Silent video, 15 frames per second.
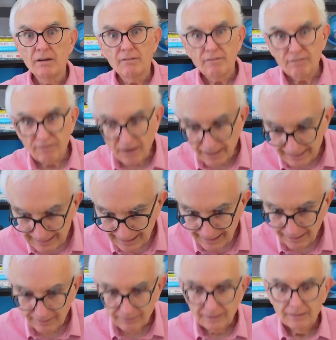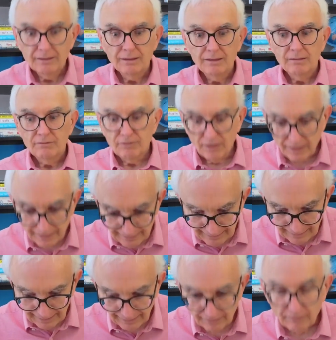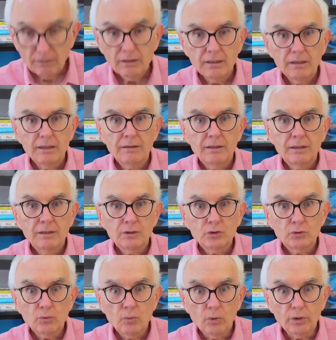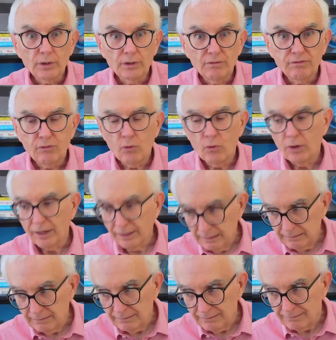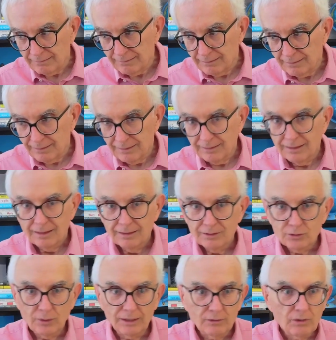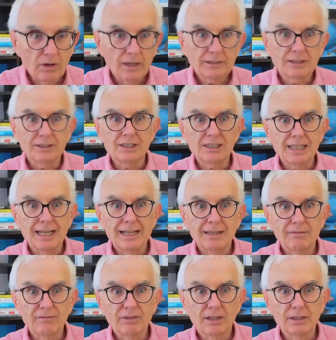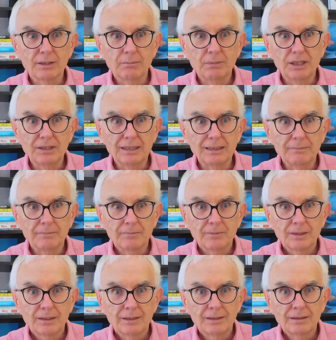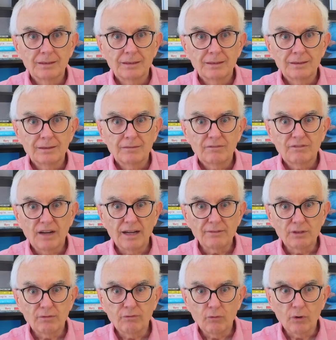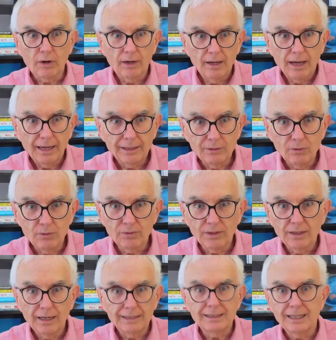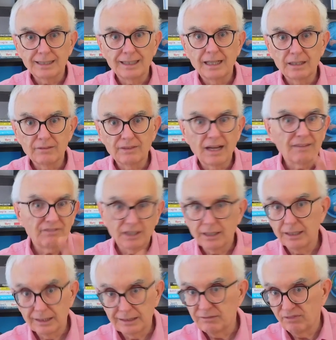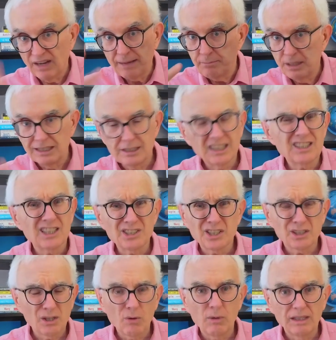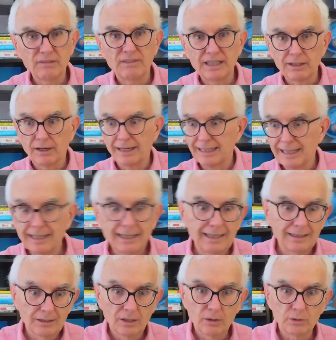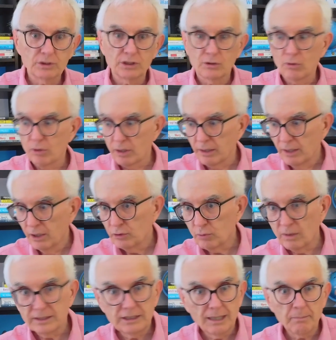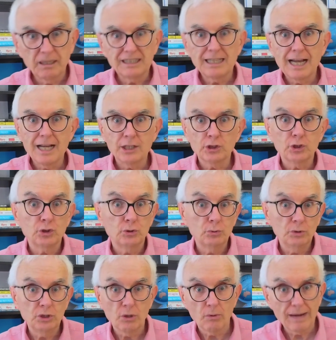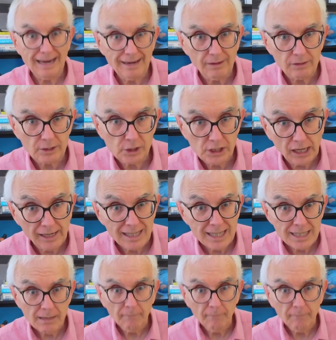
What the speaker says: Finally, 3:45. So I cross and stand in front of the building. 3:55. I go over. I take the elevator. I figured 5 minutes. It's a slow elevator. I get in, close the door. Troisième étage, Studio Hergé.